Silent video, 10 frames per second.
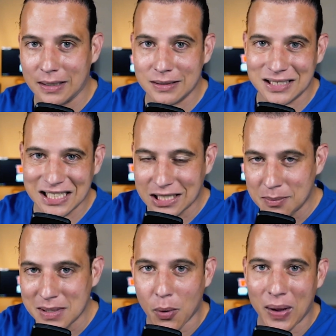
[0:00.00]

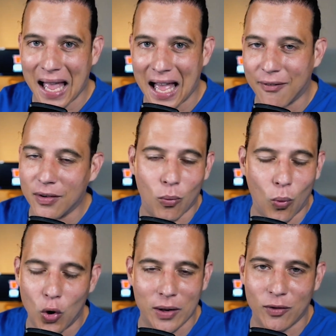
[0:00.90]
systems that we have
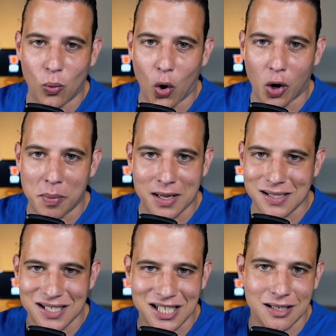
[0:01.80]
won't even work because
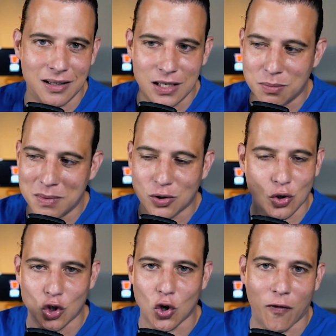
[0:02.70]
these
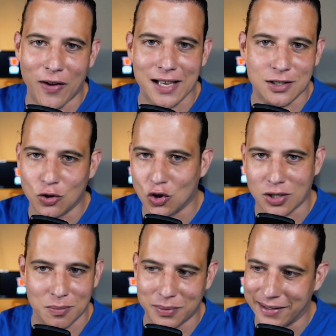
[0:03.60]
missiles are so fast, they'll
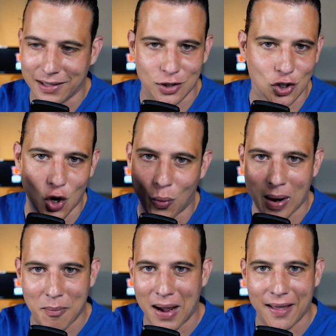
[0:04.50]
just completely go
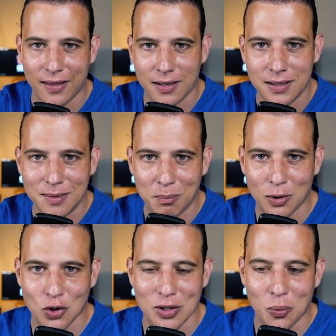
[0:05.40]
right by the
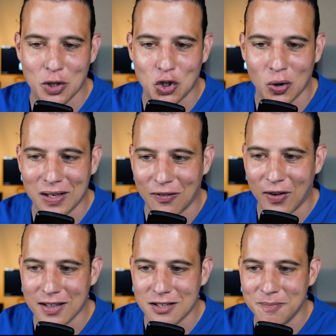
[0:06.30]
missiles that we shoot in
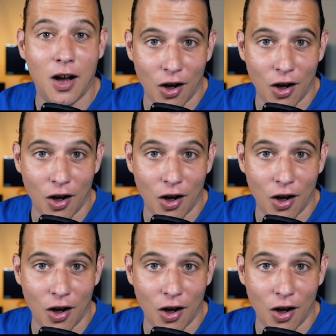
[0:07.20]
defense.